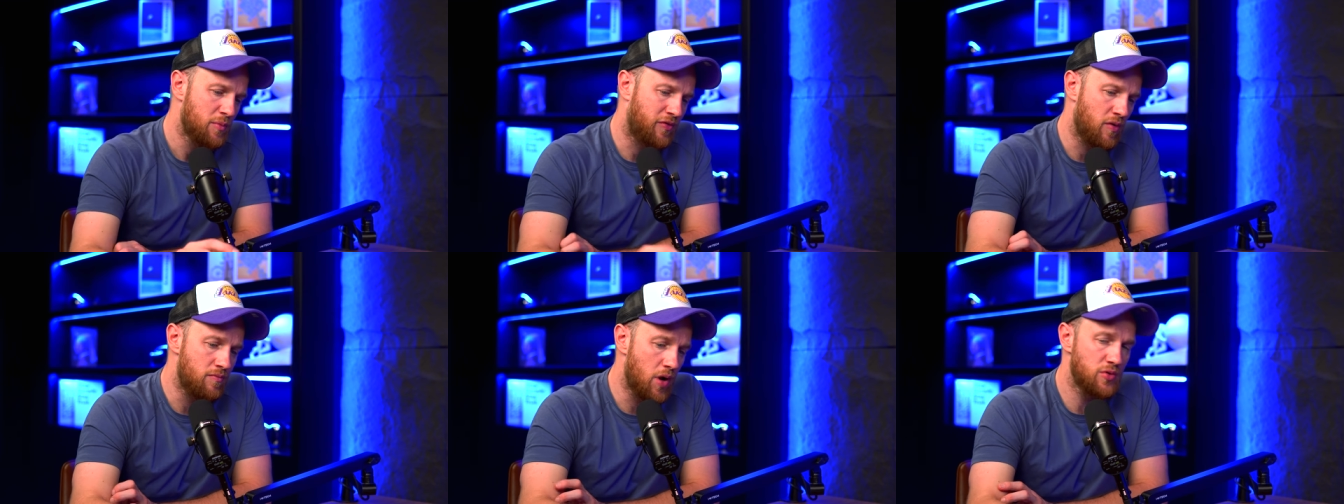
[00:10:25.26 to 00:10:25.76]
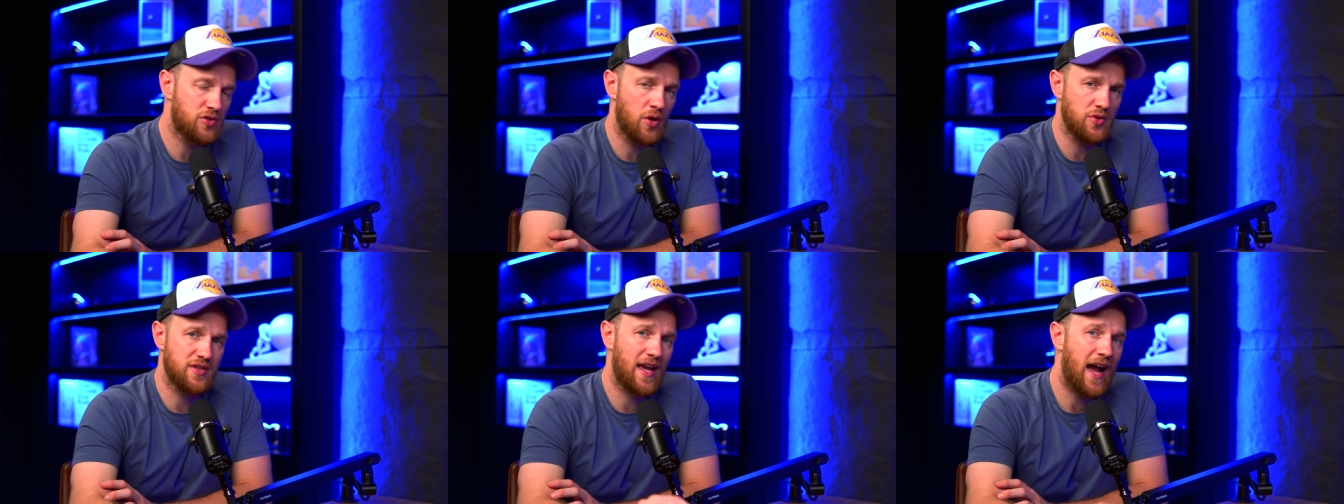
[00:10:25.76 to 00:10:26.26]
But for most
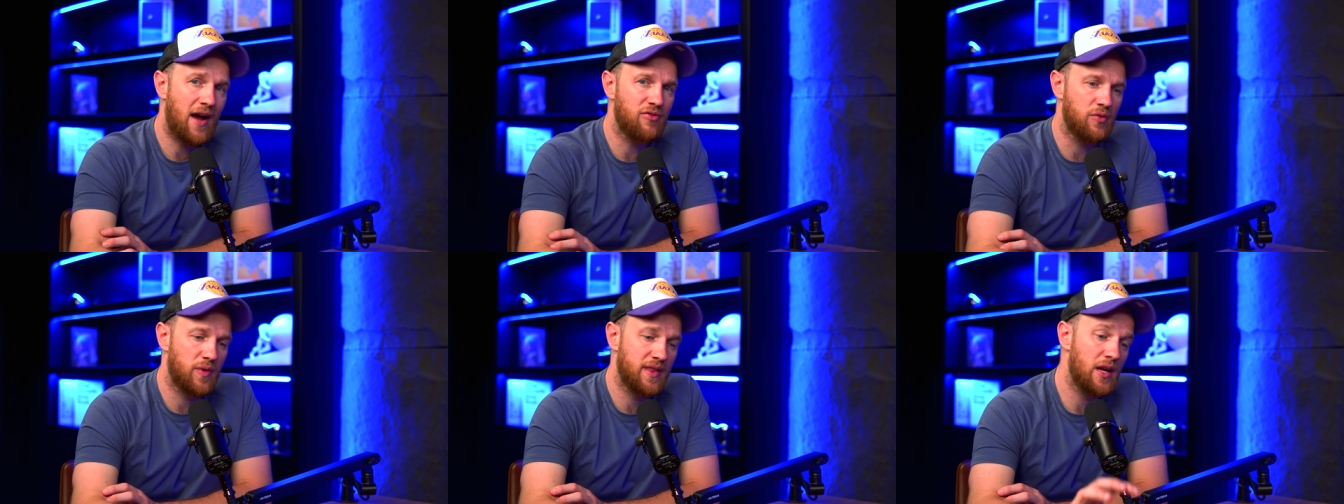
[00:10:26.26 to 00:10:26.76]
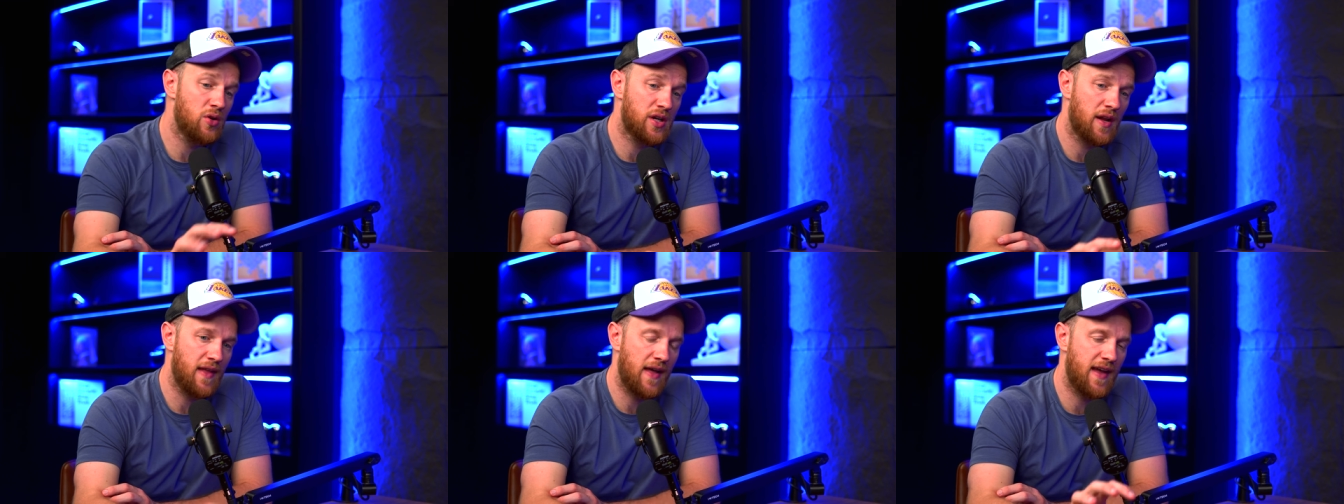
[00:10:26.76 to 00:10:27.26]
coaches, they haven't. When they're
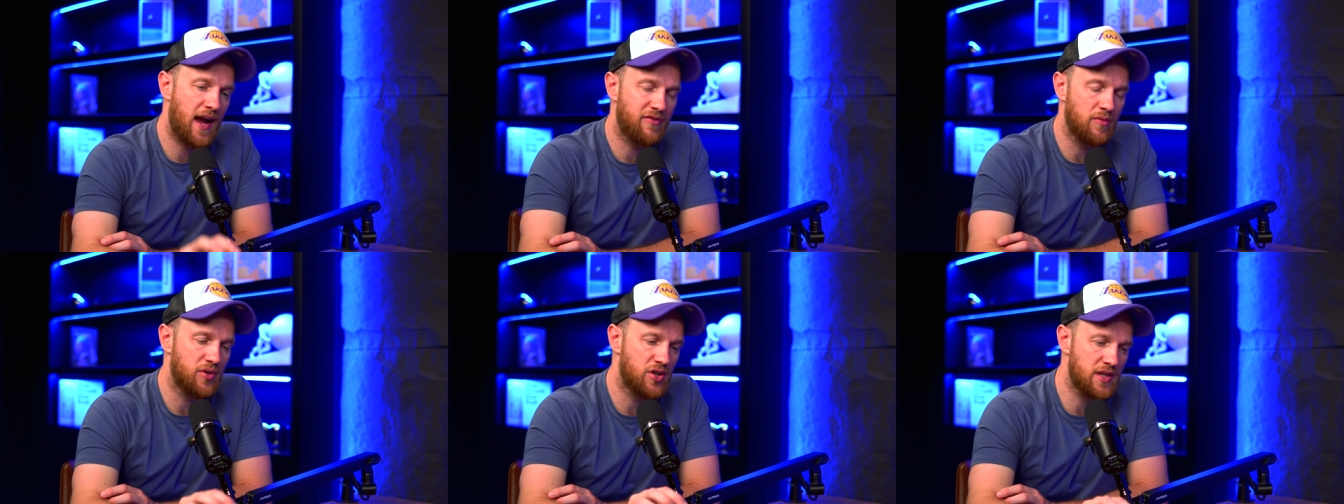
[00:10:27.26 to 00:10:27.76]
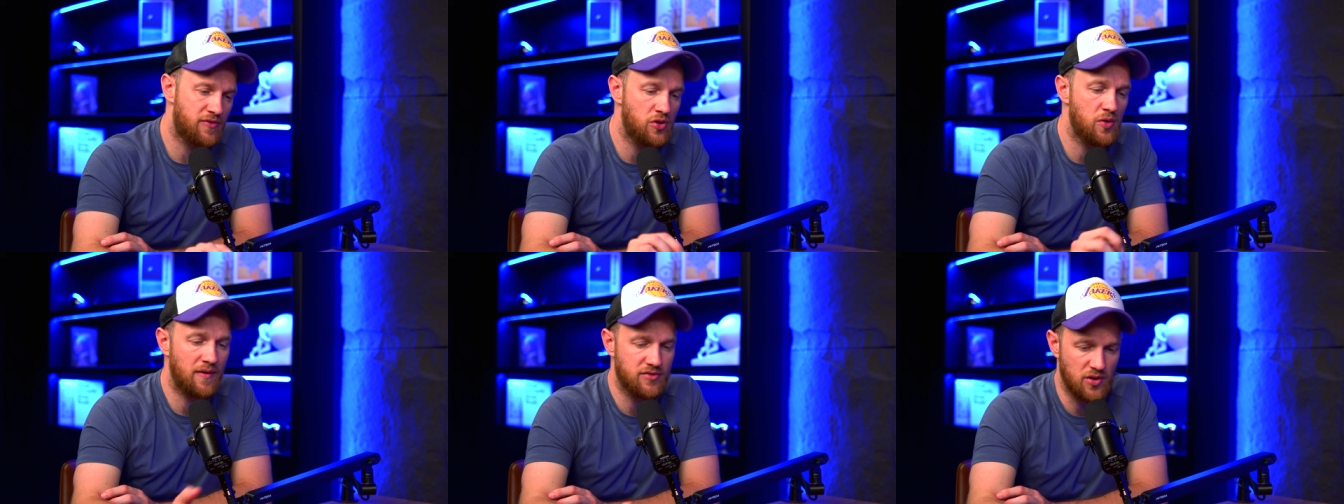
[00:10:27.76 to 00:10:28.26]
looking at that, they haven't. Because if you
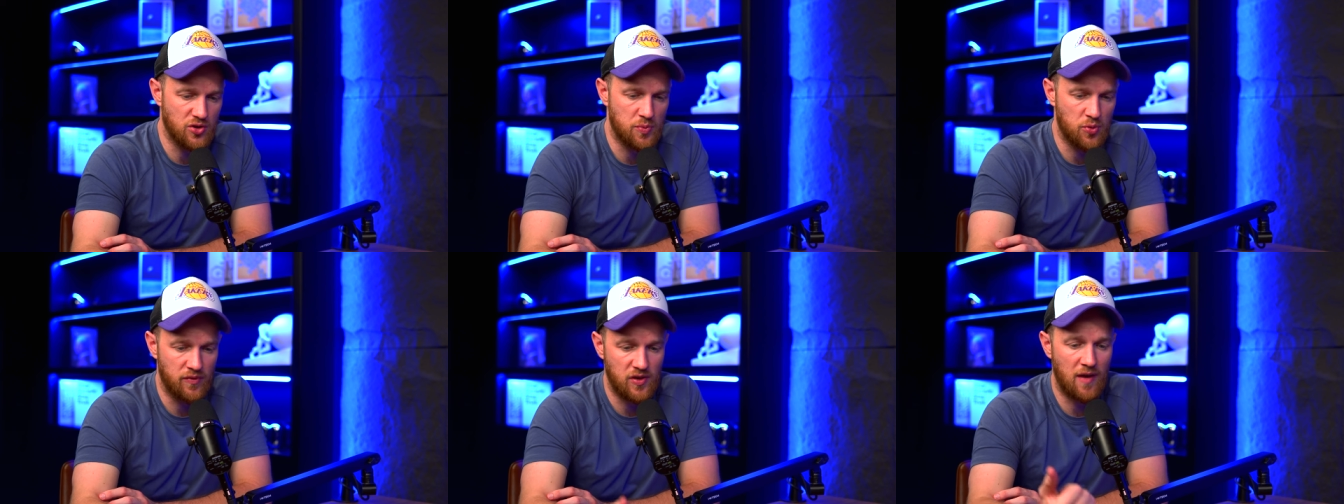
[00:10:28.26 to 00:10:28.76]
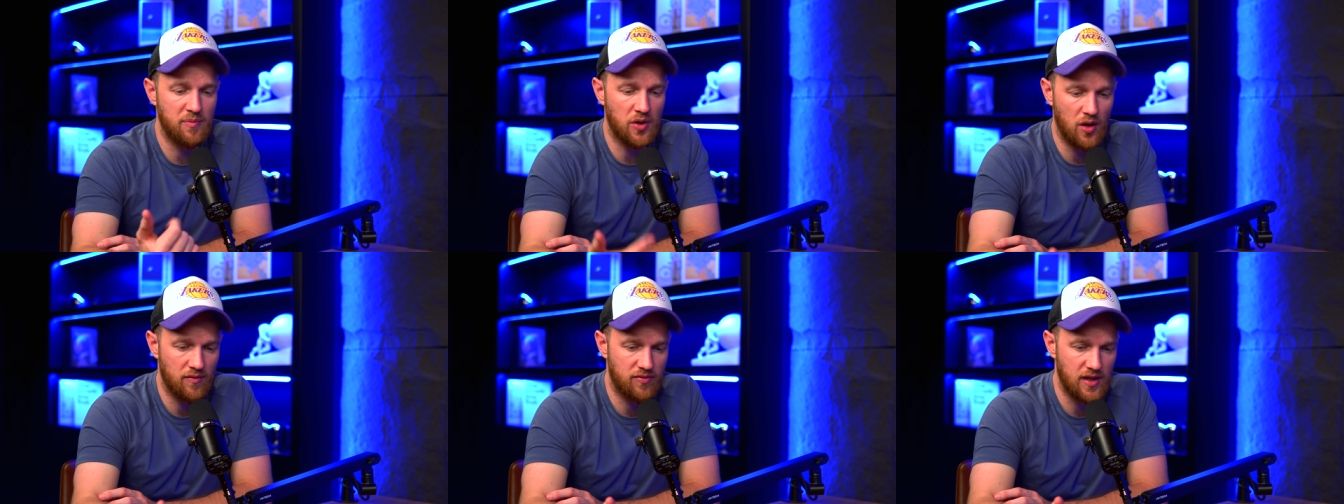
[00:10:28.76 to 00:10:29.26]
do have social proof and you have been
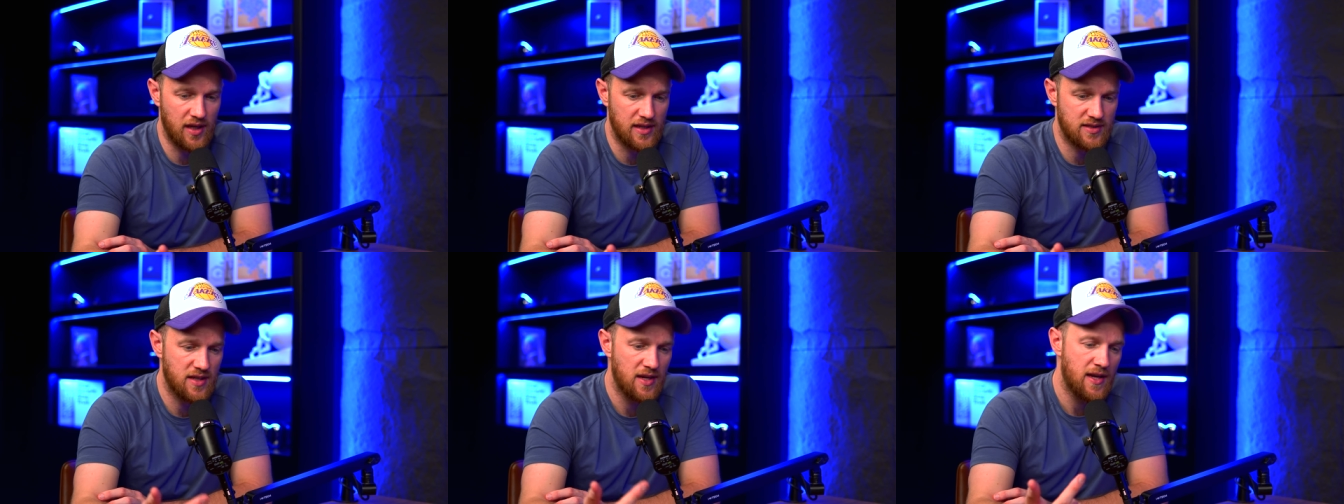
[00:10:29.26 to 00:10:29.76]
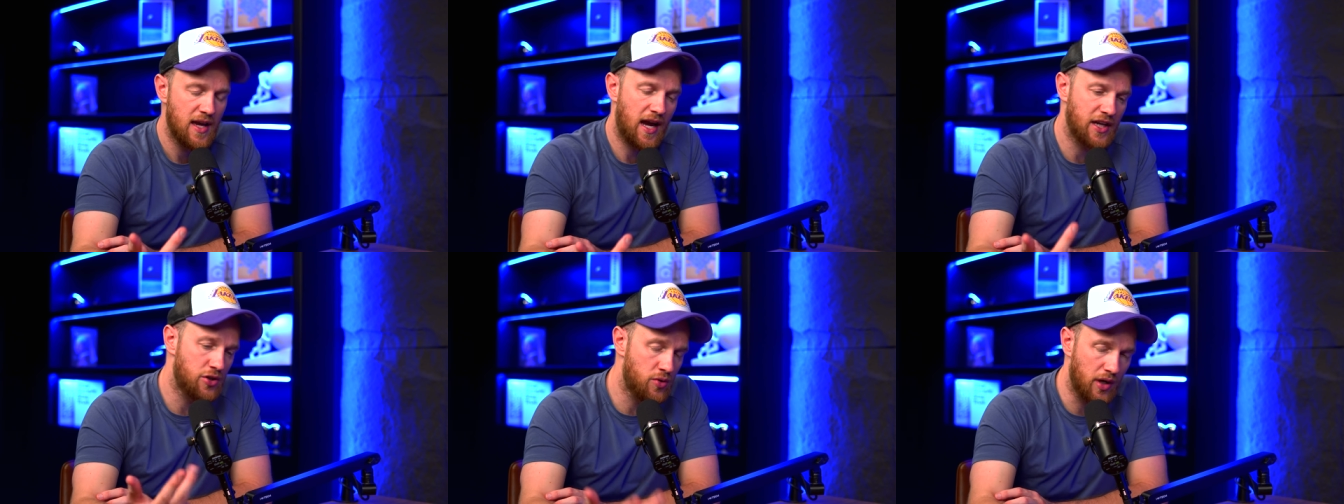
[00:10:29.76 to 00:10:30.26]
going for years
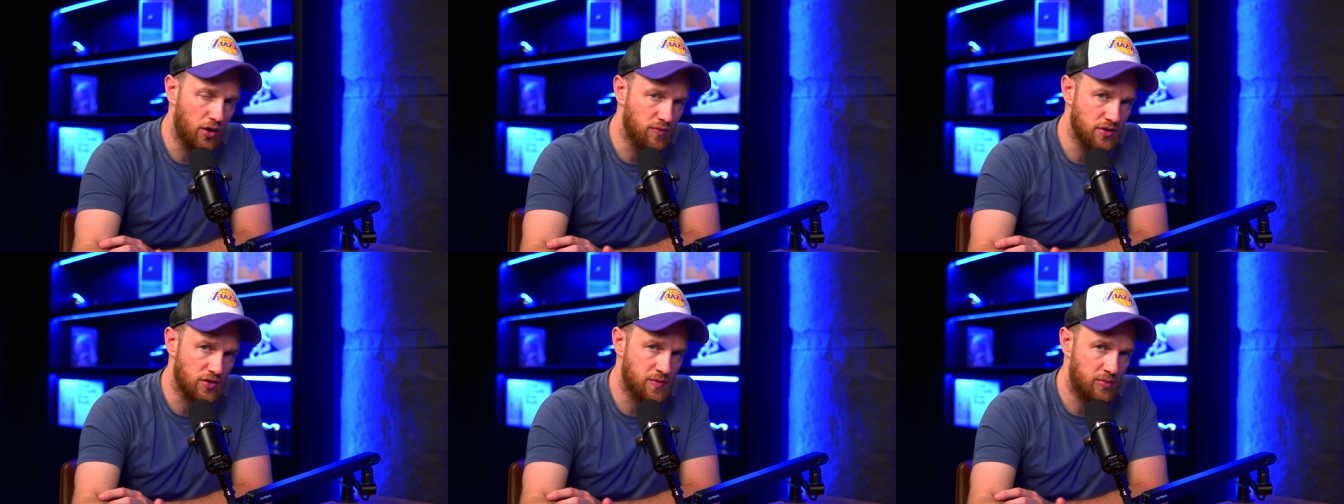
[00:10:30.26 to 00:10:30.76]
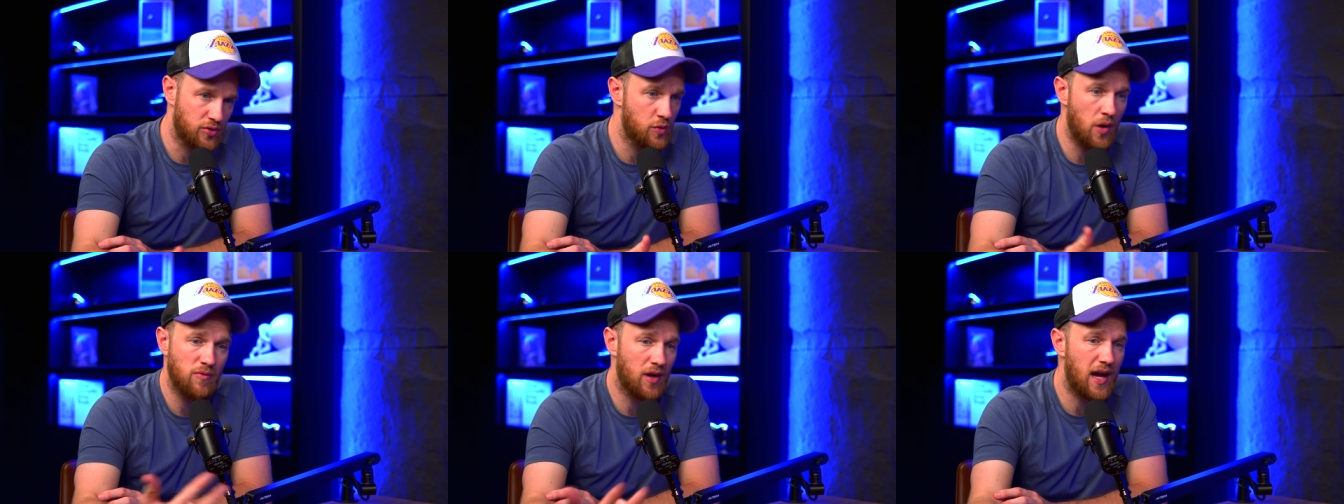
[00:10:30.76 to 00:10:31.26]
and you do get good results, people,
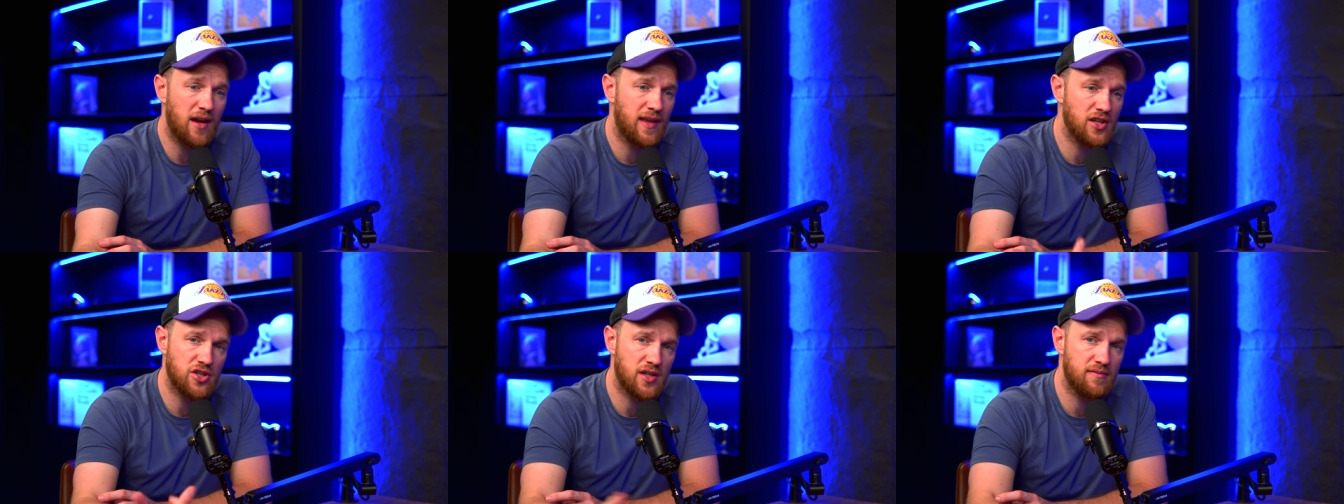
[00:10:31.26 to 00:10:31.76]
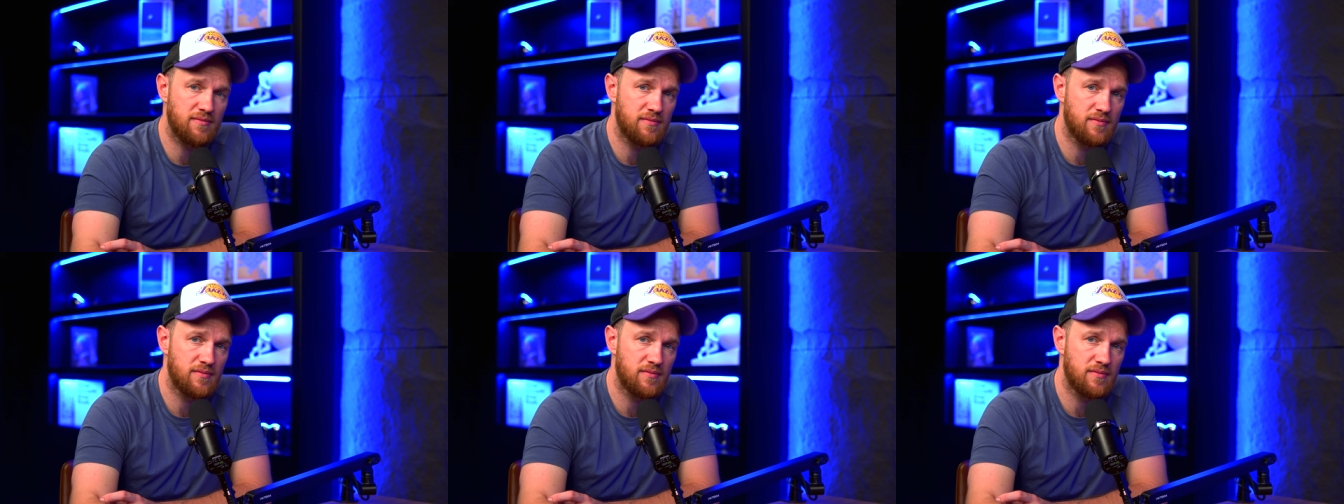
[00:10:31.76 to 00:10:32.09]
you won't rely on that shit.